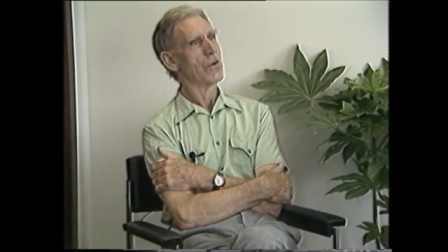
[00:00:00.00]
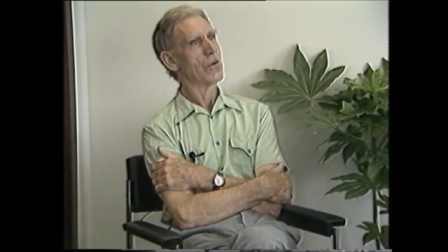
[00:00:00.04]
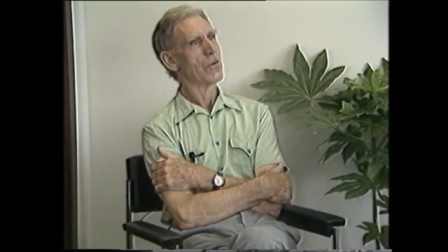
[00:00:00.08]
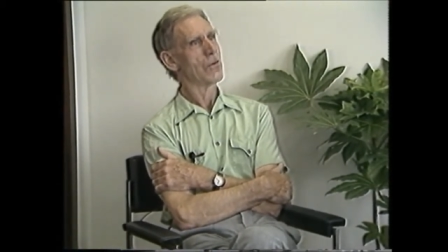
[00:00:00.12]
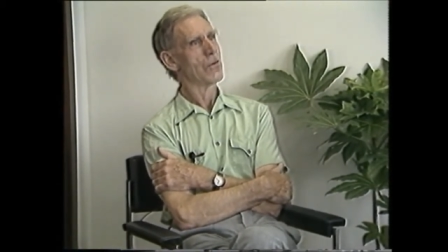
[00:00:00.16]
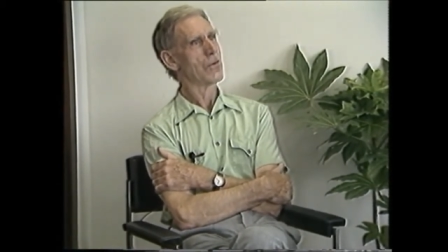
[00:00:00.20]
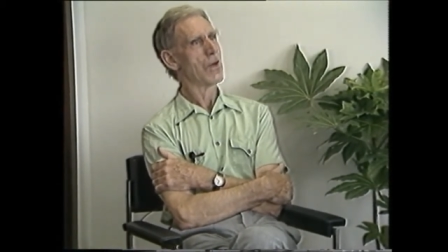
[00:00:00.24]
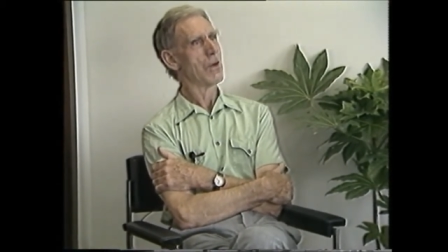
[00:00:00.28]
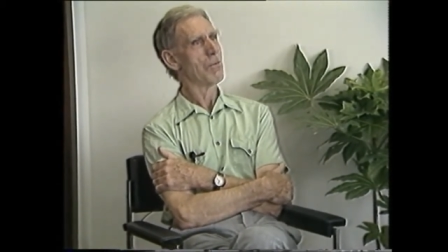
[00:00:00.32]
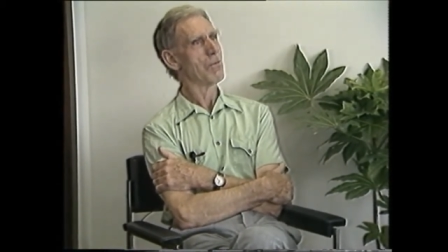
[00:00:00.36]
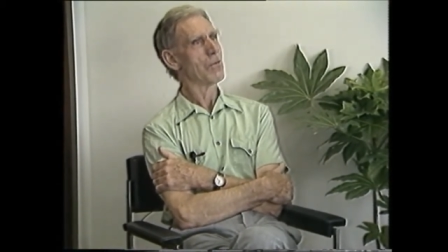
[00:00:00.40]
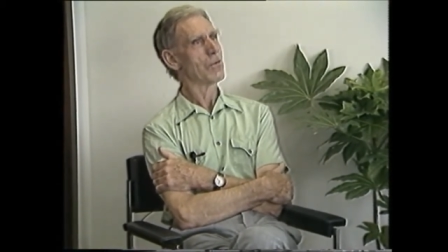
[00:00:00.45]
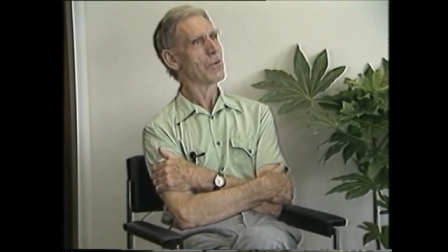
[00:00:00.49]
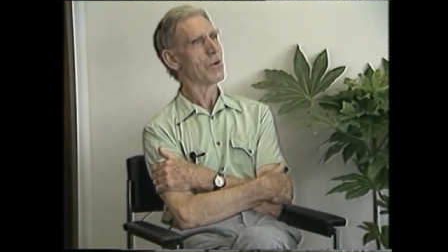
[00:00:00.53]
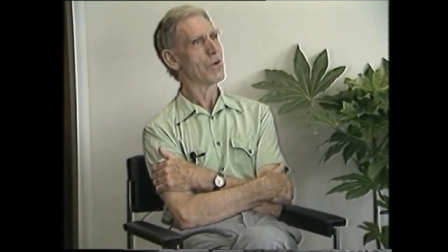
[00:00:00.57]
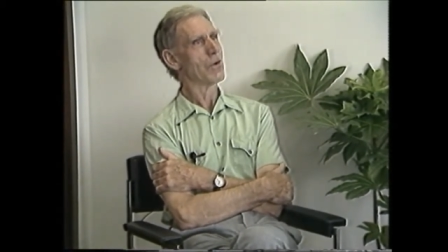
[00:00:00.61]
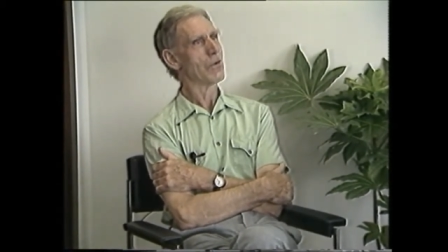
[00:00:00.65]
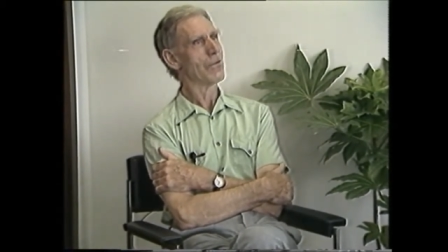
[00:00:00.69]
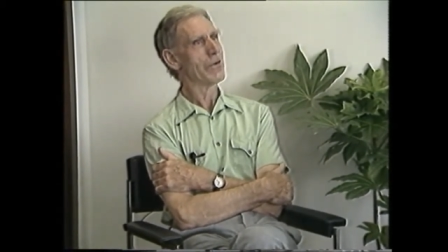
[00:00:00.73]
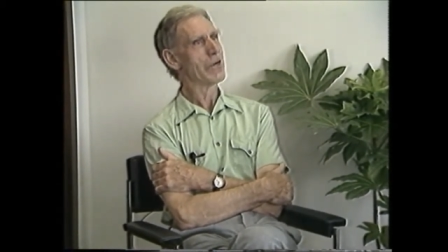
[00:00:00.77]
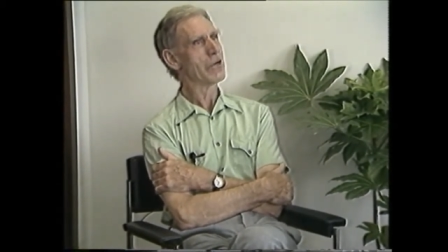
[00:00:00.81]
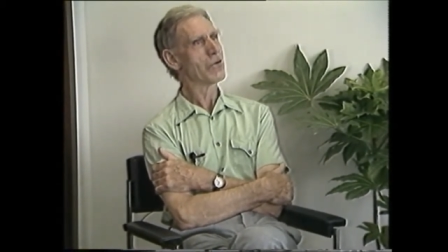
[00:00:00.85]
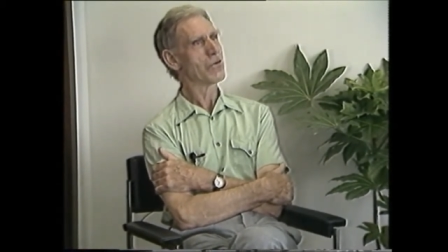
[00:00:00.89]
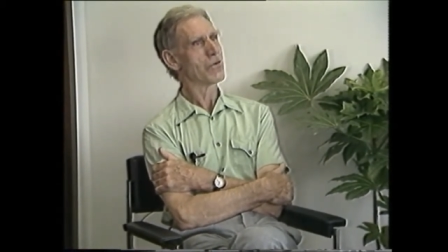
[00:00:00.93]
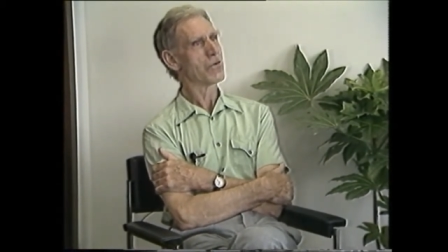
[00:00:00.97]
some sort
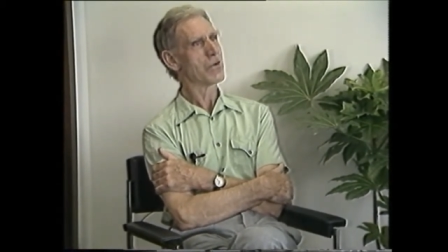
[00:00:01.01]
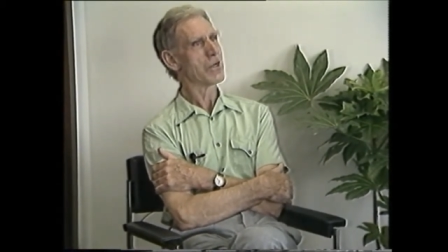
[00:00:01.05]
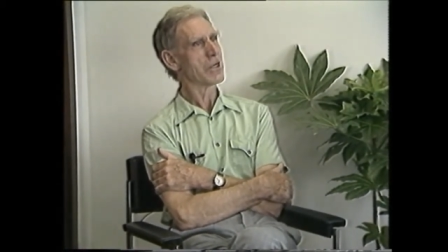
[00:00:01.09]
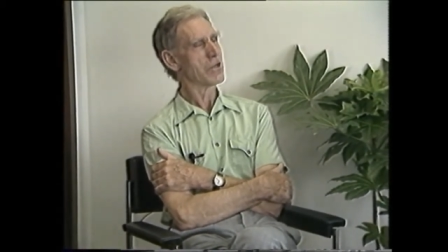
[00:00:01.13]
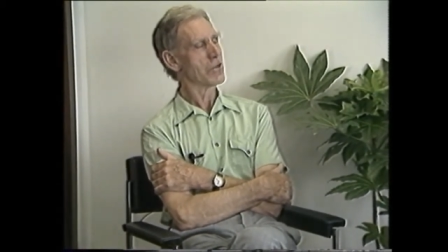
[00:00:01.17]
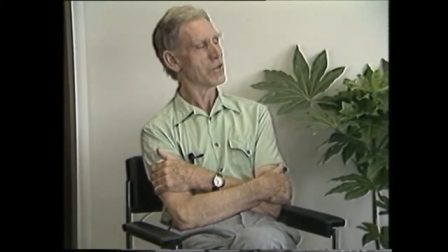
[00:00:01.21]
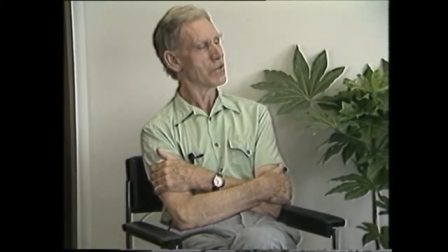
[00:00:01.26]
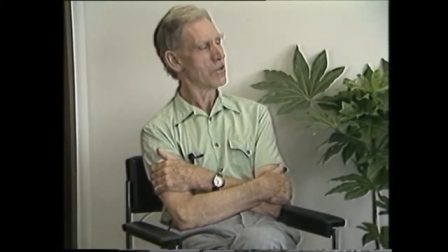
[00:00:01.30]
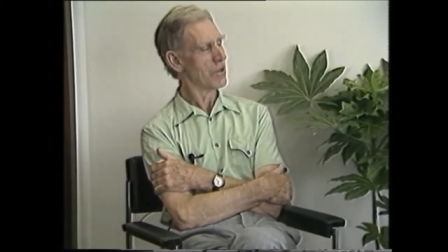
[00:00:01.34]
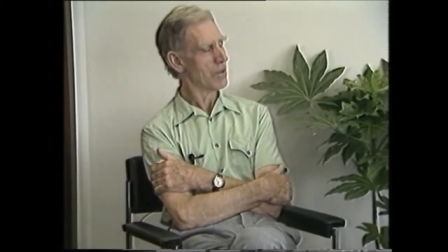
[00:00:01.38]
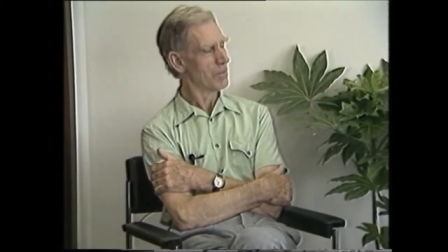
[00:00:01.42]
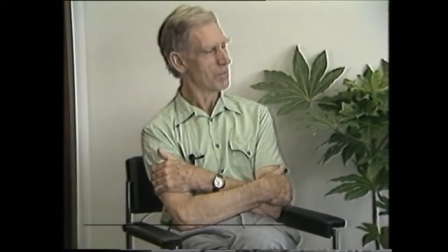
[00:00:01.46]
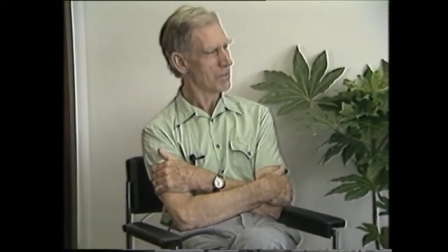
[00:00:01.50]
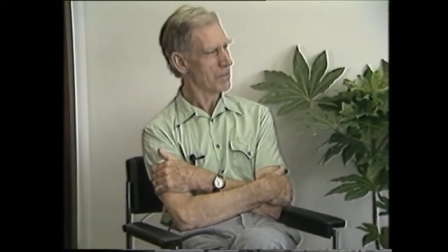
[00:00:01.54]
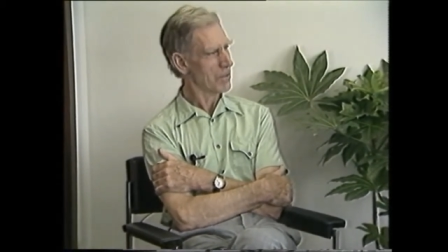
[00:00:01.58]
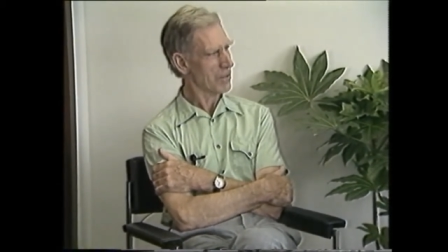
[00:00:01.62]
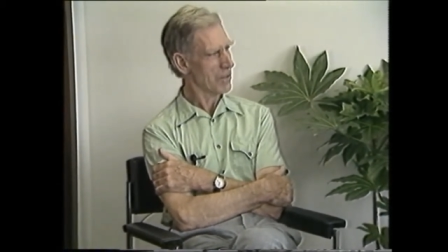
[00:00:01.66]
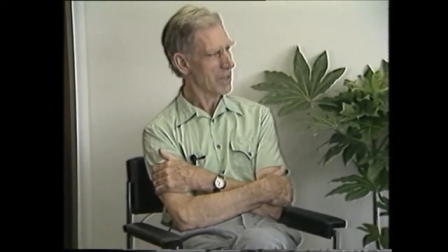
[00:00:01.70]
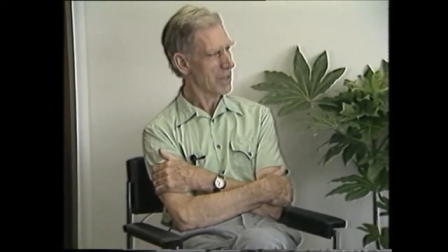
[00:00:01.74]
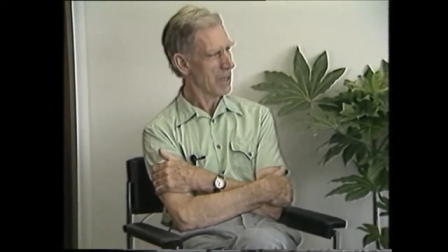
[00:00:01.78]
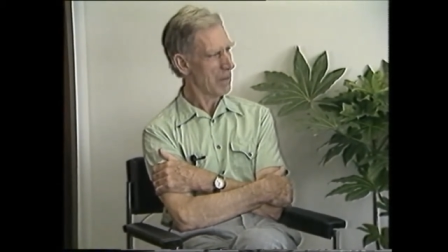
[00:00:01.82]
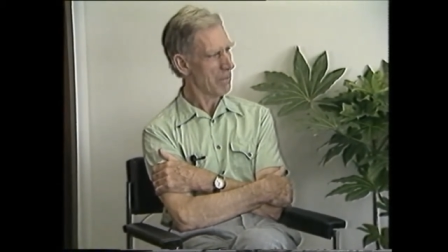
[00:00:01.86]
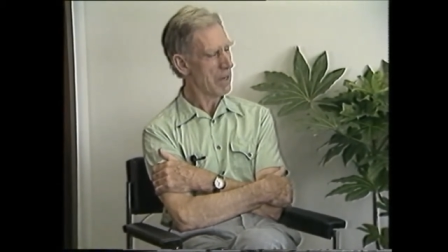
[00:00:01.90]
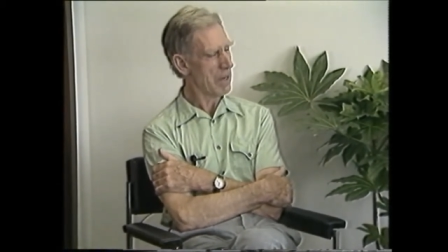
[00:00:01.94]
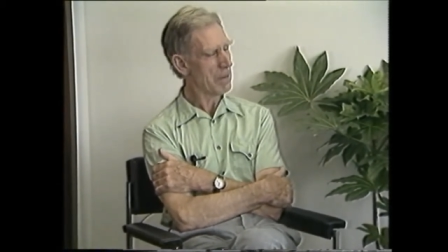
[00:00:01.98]
of interesting job to
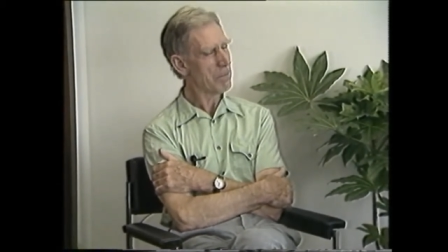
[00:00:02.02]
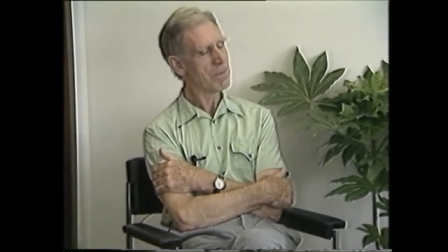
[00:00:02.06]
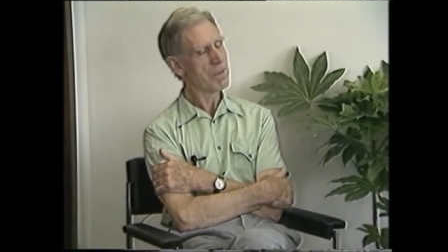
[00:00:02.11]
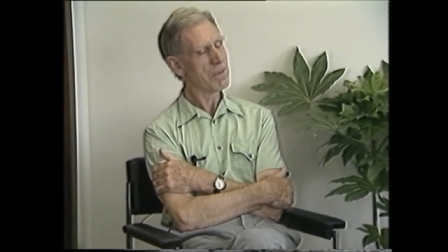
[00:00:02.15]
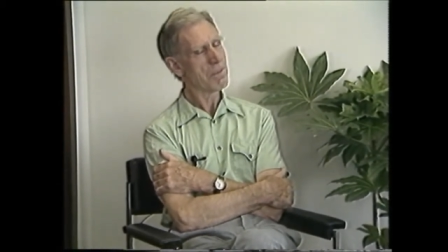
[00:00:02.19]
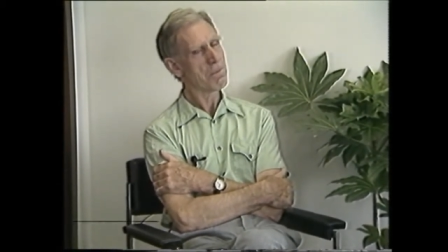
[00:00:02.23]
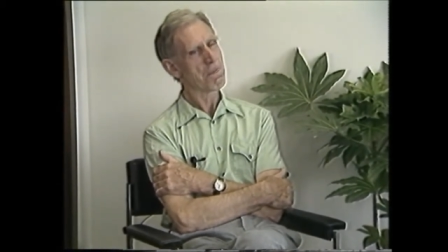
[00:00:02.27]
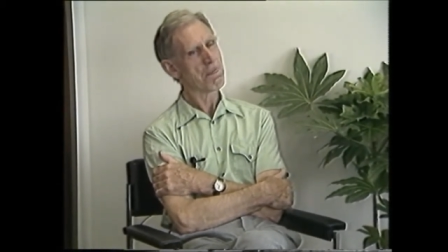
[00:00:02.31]
come up.